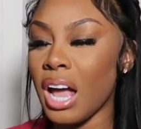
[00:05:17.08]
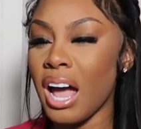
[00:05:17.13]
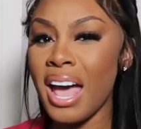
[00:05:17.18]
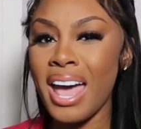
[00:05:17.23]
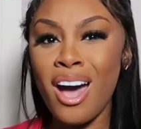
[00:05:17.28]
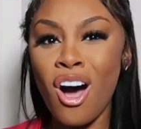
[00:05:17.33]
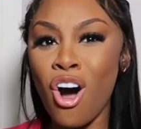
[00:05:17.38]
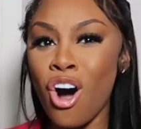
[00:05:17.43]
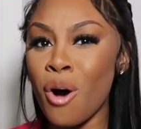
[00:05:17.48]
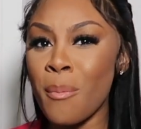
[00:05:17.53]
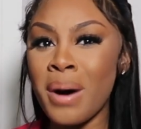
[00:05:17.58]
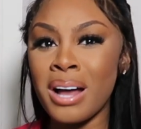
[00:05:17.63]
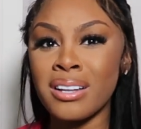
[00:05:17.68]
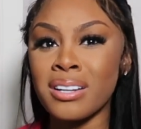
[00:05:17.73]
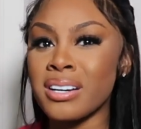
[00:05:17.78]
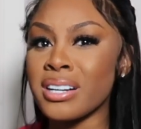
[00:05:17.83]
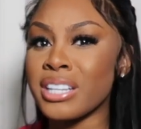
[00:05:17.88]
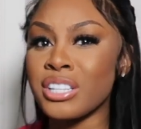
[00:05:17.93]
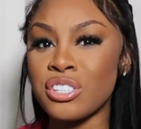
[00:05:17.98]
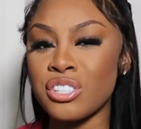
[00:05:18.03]
I had all my
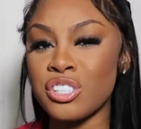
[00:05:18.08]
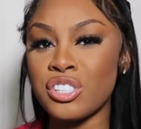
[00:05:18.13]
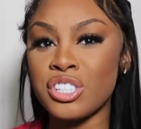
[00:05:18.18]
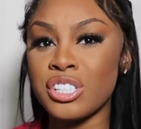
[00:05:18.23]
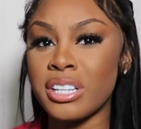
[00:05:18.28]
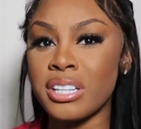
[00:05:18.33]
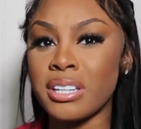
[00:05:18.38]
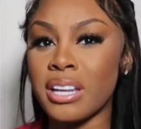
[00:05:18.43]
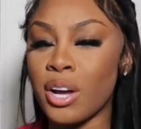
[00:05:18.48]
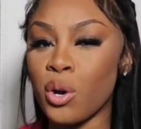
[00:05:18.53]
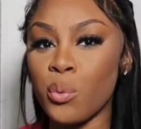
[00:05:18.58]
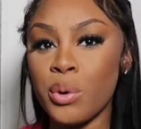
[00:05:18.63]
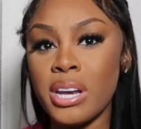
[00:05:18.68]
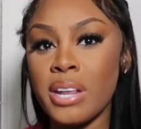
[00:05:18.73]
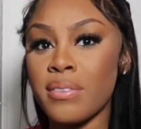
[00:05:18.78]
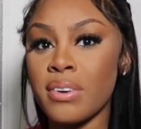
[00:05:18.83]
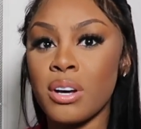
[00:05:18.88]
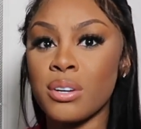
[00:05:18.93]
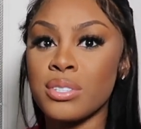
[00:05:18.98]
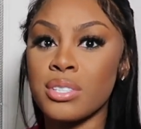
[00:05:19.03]
luggage and shit. Like, we
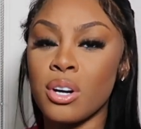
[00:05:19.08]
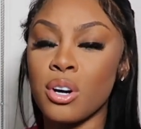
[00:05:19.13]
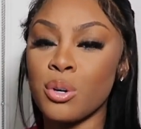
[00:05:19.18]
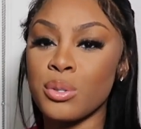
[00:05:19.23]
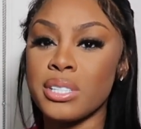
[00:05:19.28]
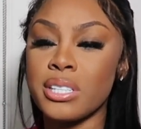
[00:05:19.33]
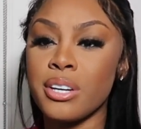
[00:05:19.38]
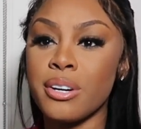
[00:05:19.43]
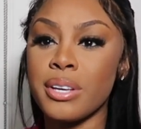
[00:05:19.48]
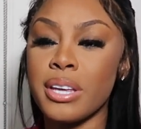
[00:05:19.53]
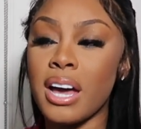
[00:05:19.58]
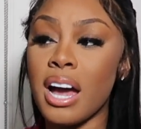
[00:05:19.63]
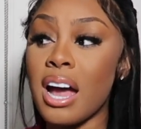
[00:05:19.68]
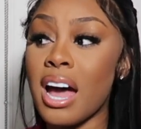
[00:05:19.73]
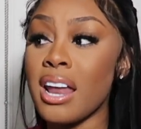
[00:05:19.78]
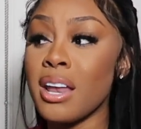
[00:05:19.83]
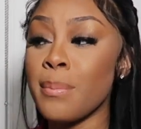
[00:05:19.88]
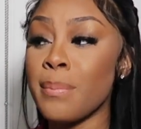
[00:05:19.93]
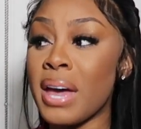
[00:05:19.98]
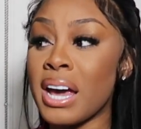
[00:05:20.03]
didn't even go to the hotel yet. I
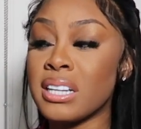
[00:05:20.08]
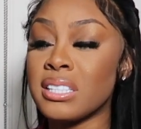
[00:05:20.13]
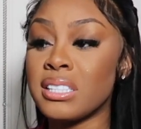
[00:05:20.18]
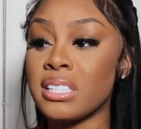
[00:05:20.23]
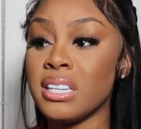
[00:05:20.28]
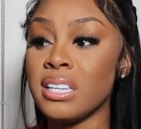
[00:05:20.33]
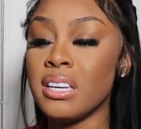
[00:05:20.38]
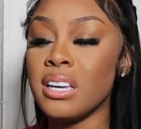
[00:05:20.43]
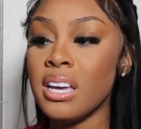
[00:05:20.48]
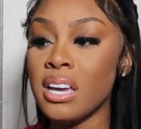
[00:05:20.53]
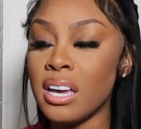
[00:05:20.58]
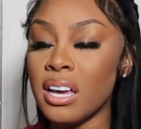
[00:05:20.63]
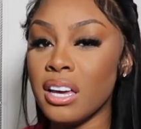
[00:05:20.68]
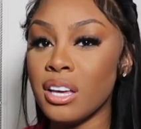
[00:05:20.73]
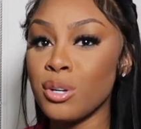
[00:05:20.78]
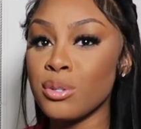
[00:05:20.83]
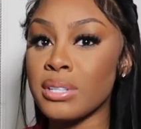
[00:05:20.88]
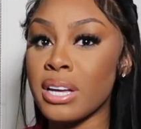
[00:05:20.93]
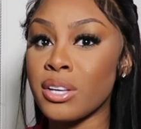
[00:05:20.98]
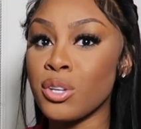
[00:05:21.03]
got in the back seat. And
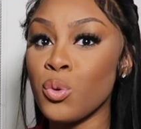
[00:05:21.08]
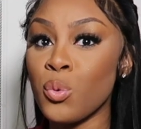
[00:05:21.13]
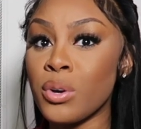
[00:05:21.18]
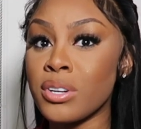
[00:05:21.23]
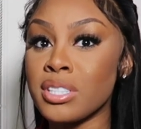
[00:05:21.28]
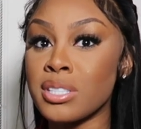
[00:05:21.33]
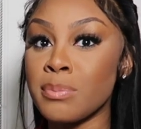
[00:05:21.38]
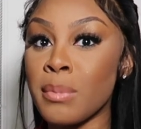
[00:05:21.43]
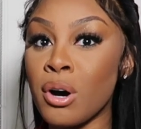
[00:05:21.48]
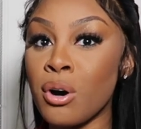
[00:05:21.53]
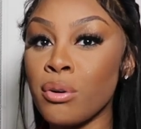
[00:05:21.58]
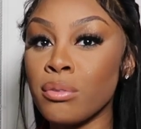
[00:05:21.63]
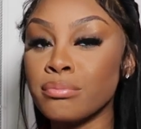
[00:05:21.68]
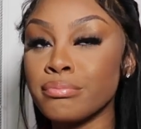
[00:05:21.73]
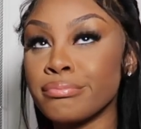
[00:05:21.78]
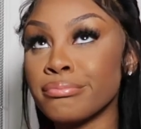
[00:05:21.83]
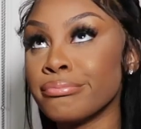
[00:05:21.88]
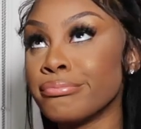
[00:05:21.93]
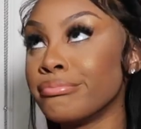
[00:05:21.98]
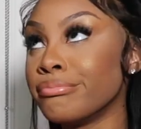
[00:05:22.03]
he was like, "You want to smoke?"
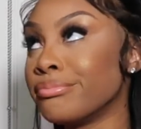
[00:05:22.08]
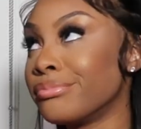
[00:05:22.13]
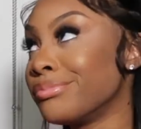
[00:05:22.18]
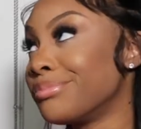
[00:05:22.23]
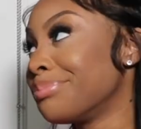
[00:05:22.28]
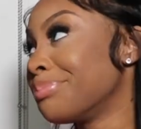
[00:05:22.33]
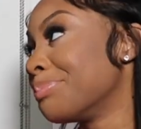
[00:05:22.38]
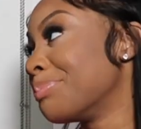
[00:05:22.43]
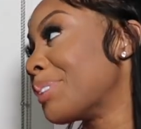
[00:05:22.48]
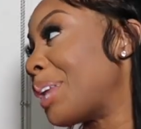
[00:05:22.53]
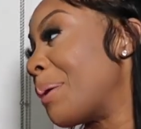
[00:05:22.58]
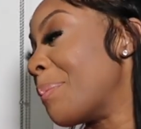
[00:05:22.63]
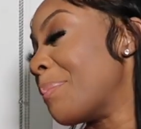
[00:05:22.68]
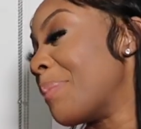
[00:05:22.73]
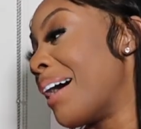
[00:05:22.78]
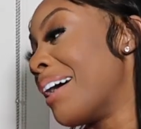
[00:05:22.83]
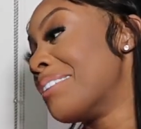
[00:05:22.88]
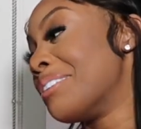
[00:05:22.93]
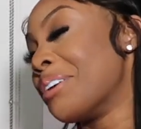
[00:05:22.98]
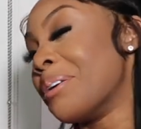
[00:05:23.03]

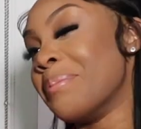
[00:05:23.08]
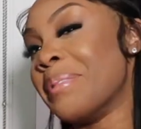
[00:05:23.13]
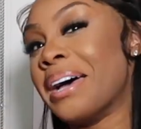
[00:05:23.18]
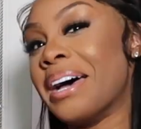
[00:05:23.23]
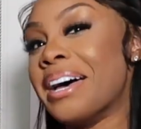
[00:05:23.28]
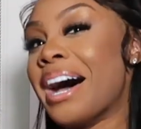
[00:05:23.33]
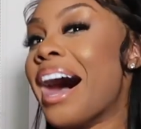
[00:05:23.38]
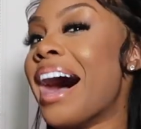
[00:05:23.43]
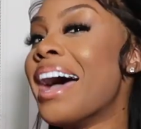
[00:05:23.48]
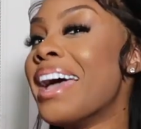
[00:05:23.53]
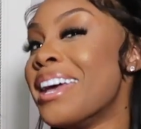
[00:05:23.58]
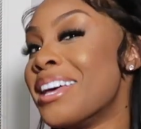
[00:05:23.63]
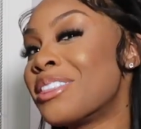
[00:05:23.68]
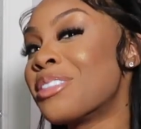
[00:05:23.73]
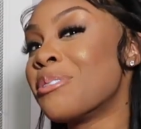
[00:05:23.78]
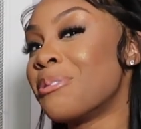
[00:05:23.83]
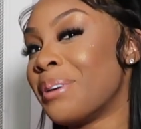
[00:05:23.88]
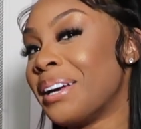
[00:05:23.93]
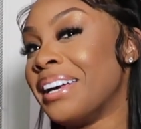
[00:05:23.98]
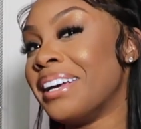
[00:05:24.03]
My dumb ass. I
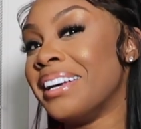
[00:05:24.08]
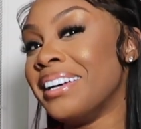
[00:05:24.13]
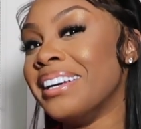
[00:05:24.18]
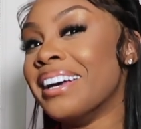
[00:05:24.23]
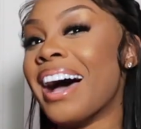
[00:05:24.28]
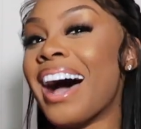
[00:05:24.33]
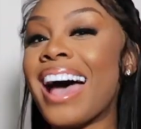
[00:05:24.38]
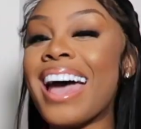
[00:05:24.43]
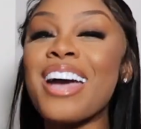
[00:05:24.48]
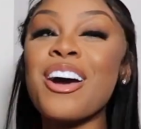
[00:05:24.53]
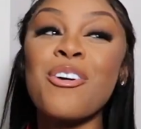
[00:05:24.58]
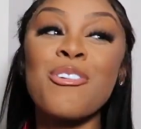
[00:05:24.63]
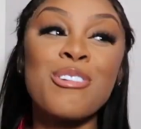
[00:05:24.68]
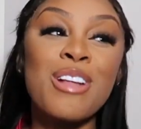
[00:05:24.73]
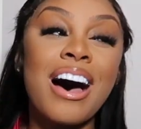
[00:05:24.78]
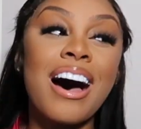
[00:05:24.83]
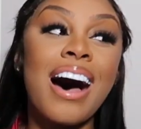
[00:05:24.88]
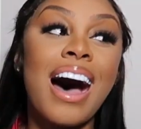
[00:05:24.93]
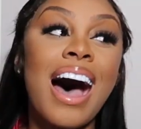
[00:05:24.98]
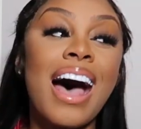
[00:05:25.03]
hit the weed. I ain't gonna
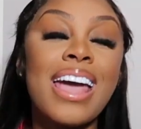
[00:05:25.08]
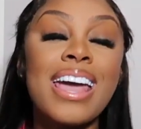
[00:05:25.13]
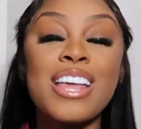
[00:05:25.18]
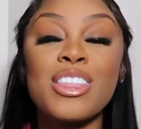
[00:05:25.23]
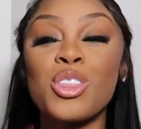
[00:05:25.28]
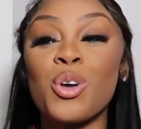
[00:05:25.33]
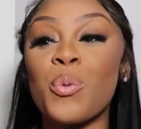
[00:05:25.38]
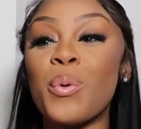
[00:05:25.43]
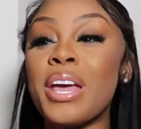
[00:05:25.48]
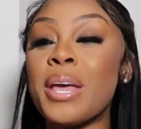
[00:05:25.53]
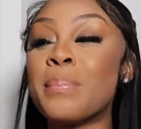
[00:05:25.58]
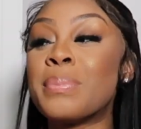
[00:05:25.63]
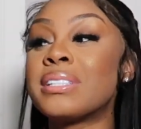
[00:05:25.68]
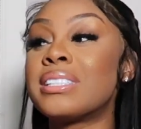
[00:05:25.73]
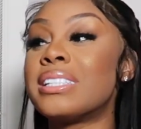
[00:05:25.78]
lie. I hit the weed.